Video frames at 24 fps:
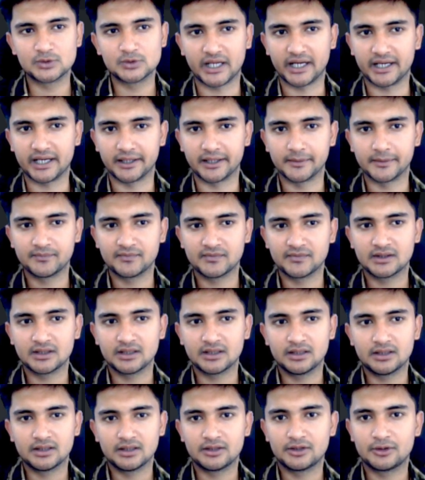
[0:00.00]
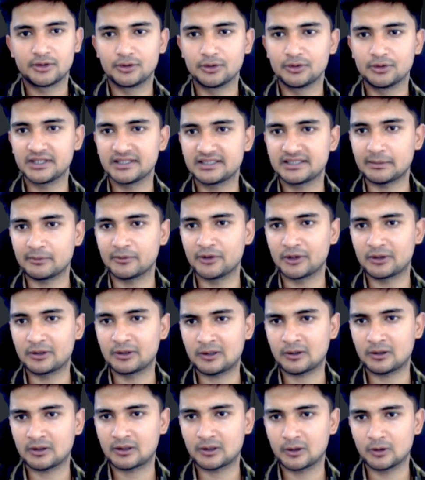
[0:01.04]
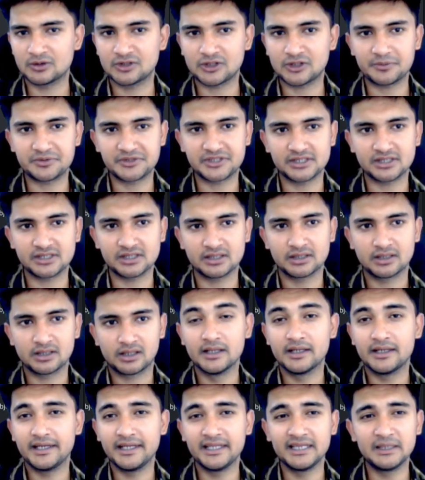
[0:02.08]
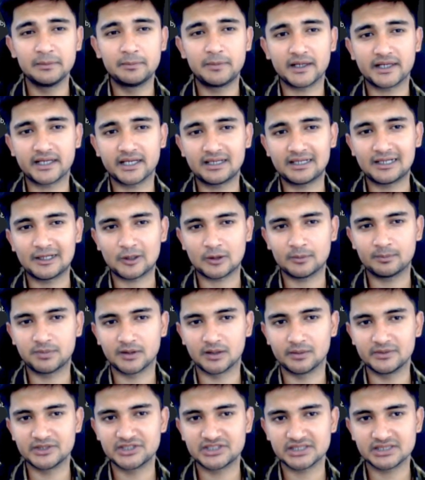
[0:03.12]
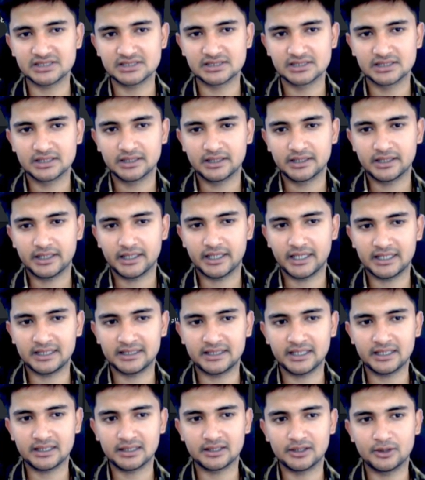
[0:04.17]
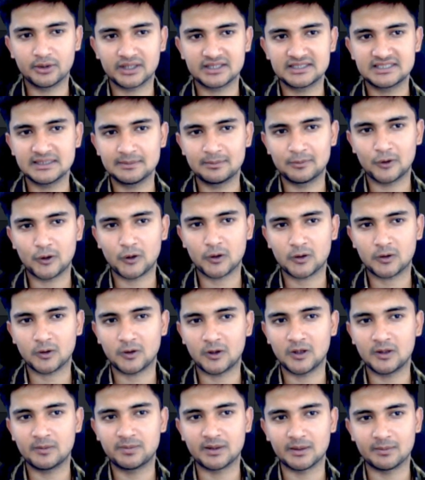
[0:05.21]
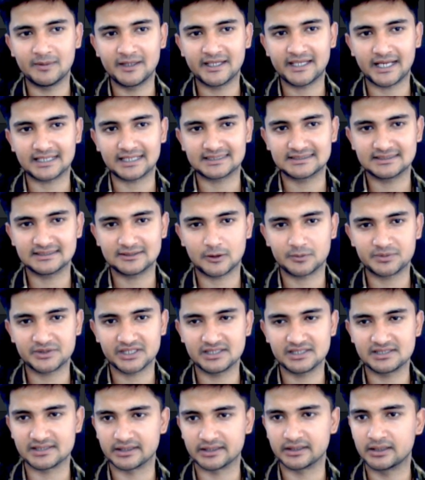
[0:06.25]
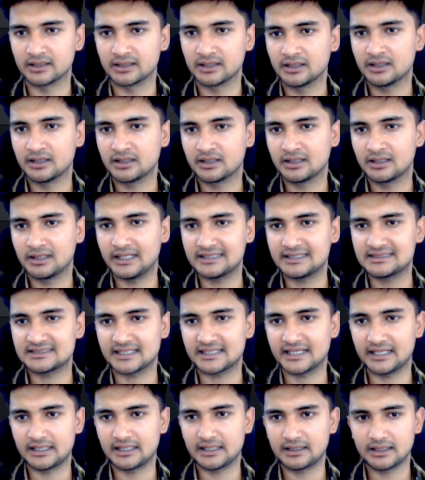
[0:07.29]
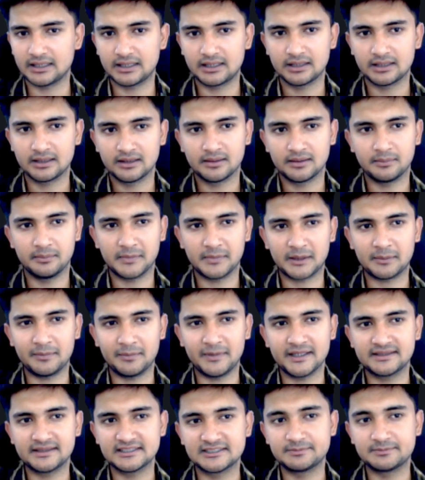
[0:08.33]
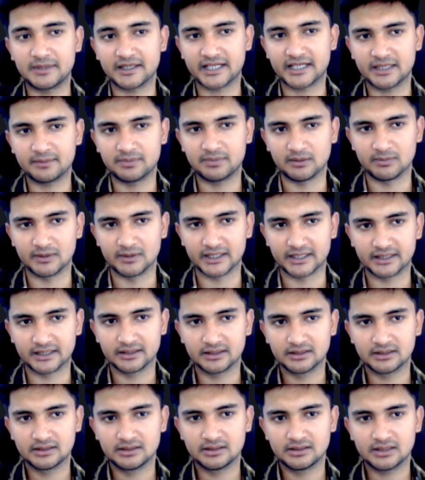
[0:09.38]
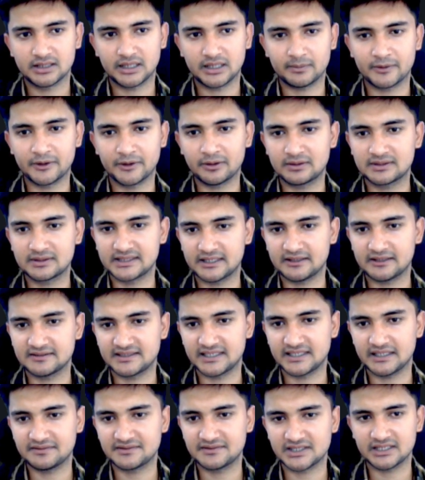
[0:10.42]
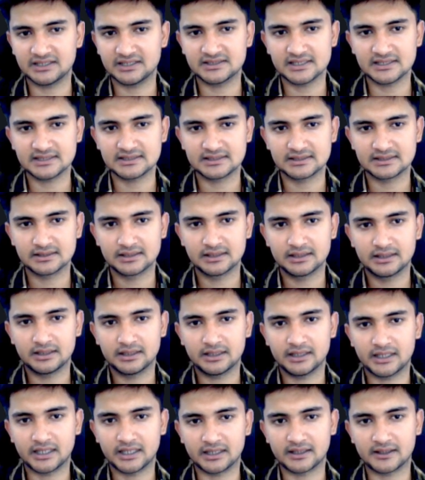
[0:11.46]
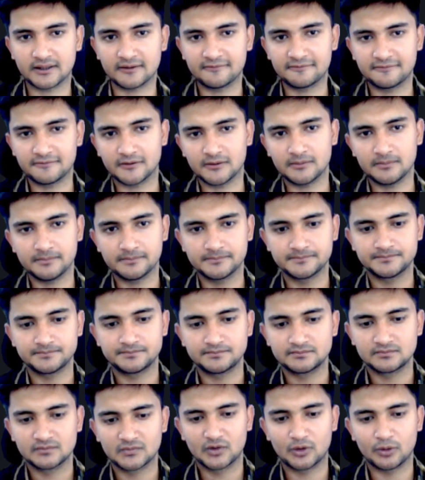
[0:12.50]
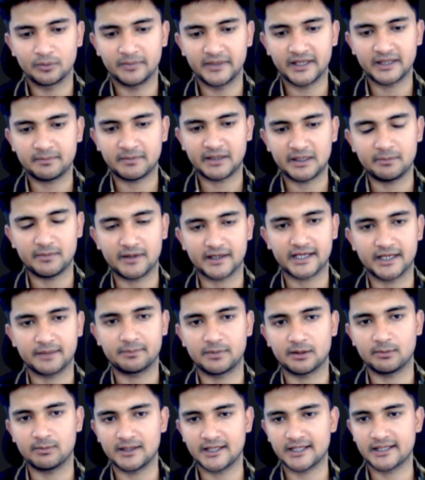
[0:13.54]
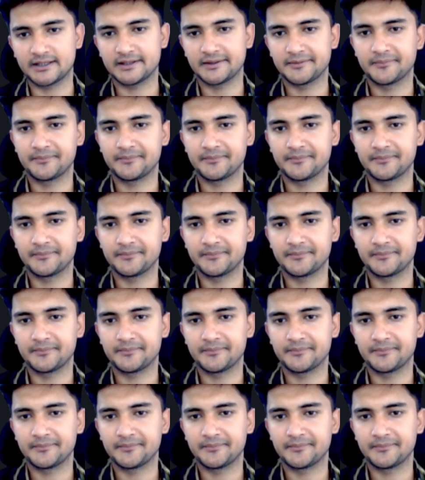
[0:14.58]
that. To do this, I'm going to click on close option. In the bucket, click on permissions, and then you can see block all public access option is here. Let's edit it and make this bucket public. I'm going to say save changes and confirm to make my bucket public.